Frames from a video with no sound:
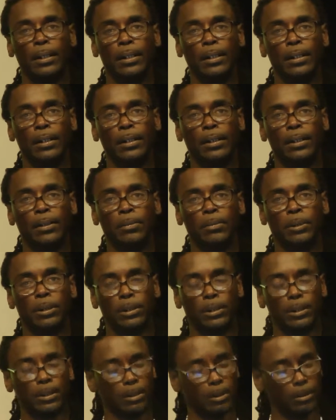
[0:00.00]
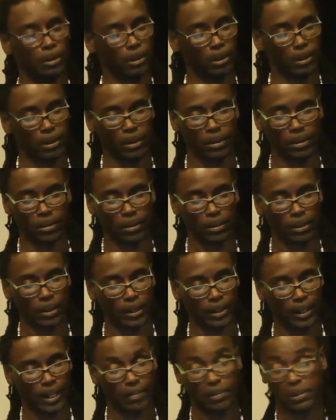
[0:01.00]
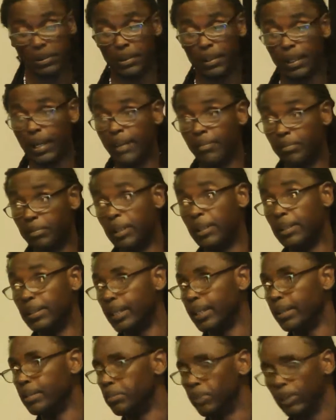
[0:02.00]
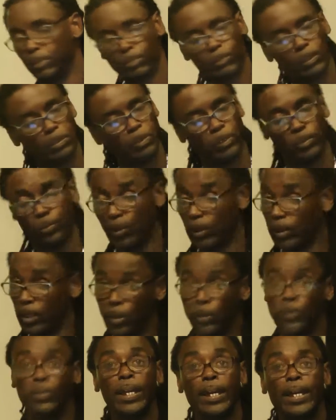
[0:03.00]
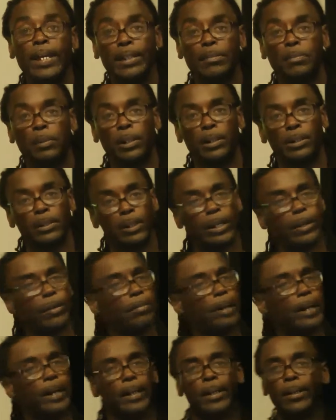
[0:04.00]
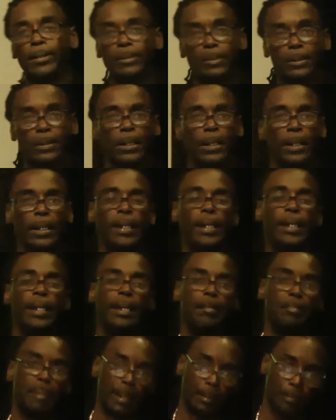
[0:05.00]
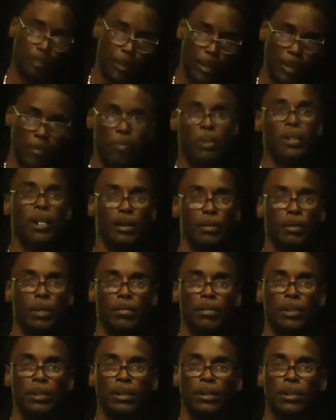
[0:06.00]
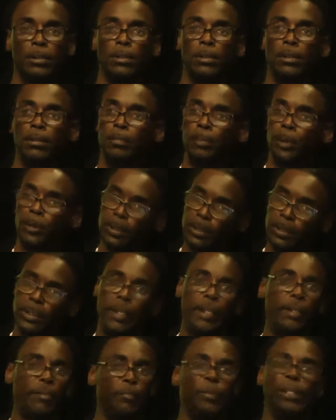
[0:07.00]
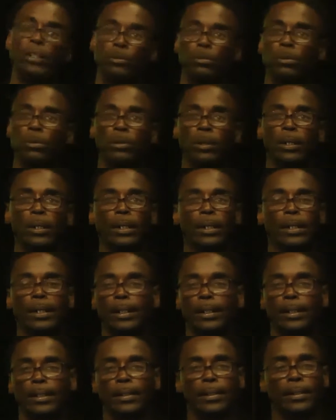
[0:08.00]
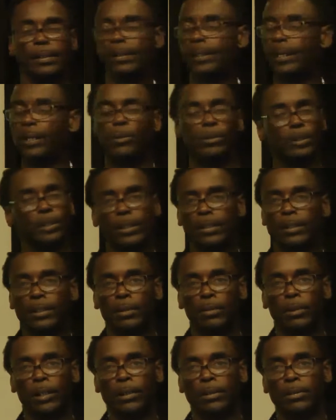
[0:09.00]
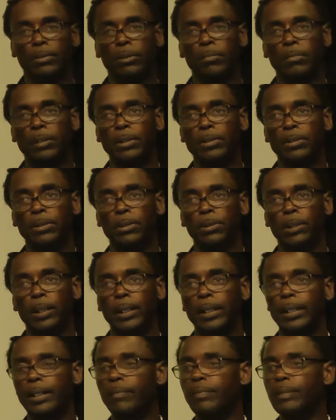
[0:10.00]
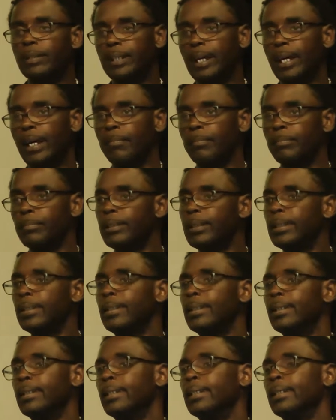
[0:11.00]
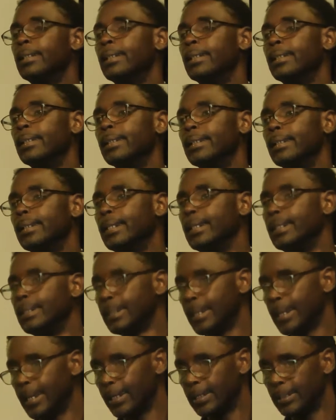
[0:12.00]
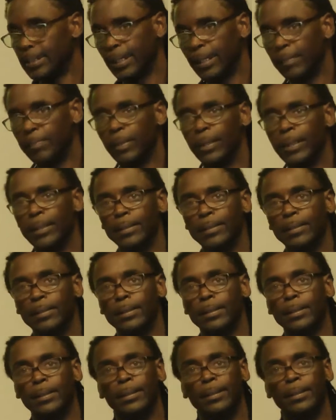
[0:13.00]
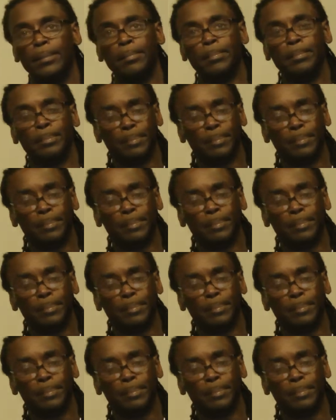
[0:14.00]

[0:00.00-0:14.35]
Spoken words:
You know, just you know, I've seen lives being taken, but for little things. But to everybody else, it may appear to be that way. But to the person, the individual, they don't see it that way. You know what I mean? So at any given time, anything can take place. So